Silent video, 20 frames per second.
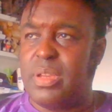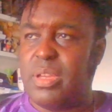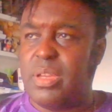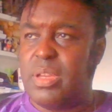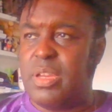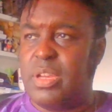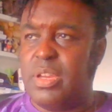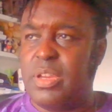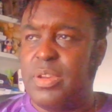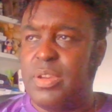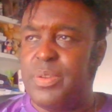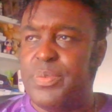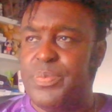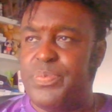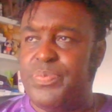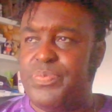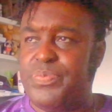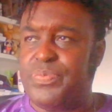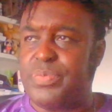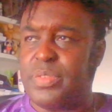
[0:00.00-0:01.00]

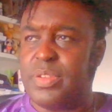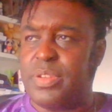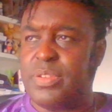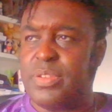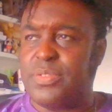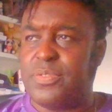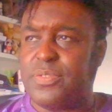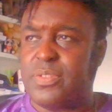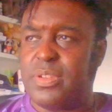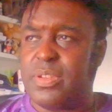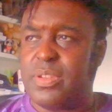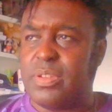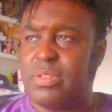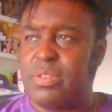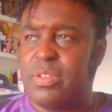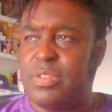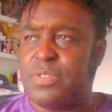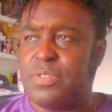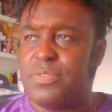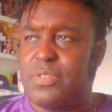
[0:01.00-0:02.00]
his
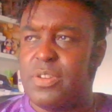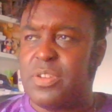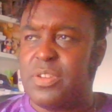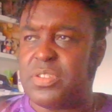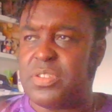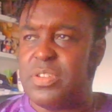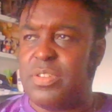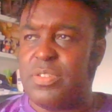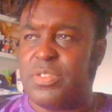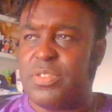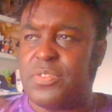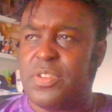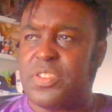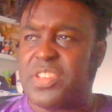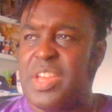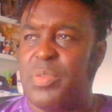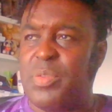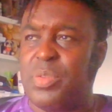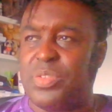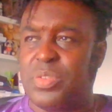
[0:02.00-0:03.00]
first
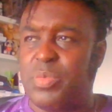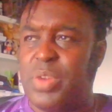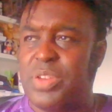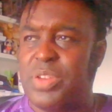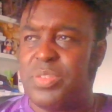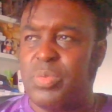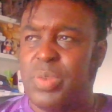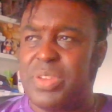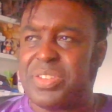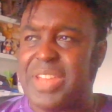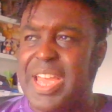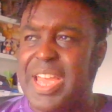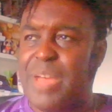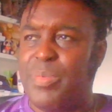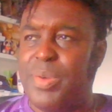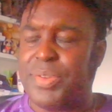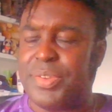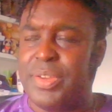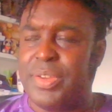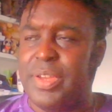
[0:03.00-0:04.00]
game was away to West Ham,
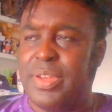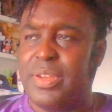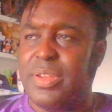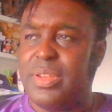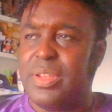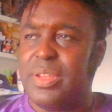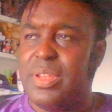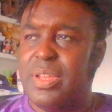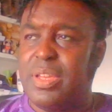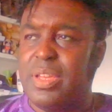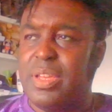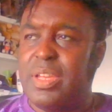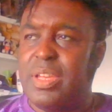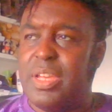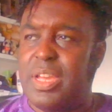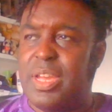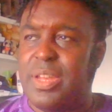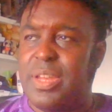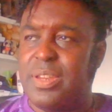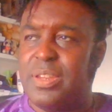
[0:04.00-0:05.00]
wasn't it?
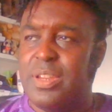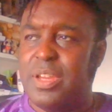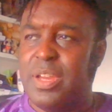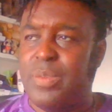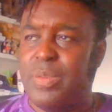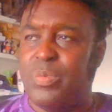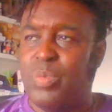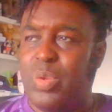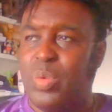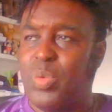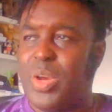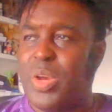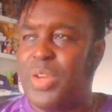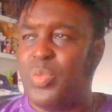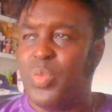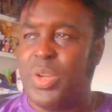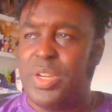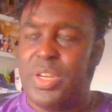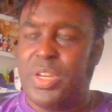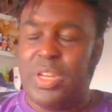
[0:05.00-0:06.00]
And we
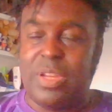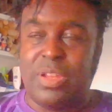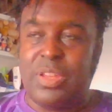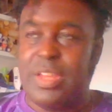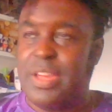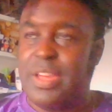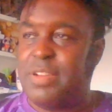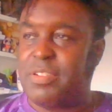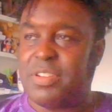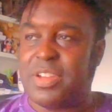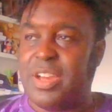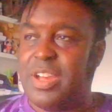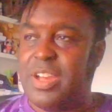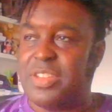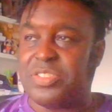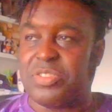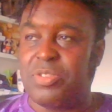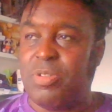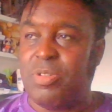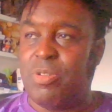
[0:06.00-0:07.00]
won 1-0. Eric Dier
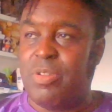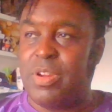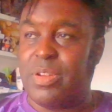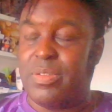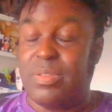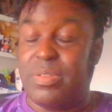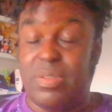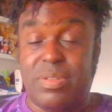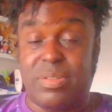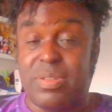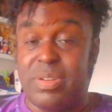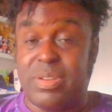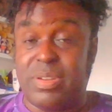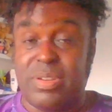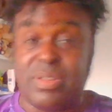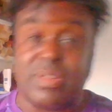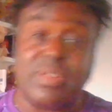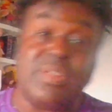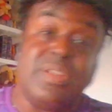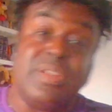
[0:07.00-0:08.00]
scoring.
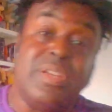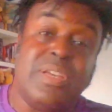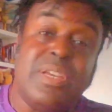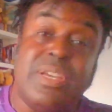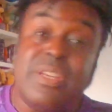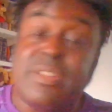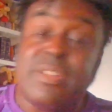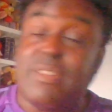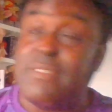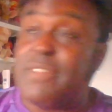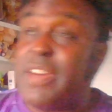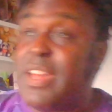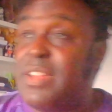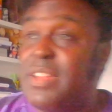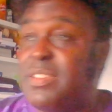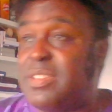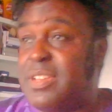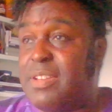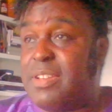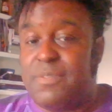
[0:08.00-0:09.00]
Oh, the
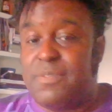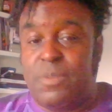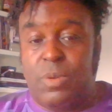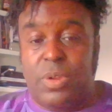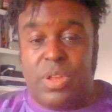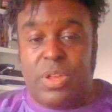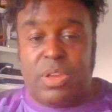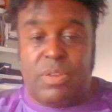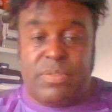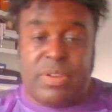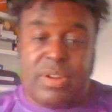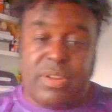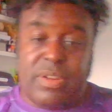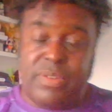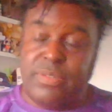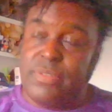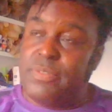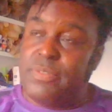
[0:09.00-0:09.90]
fans there falling over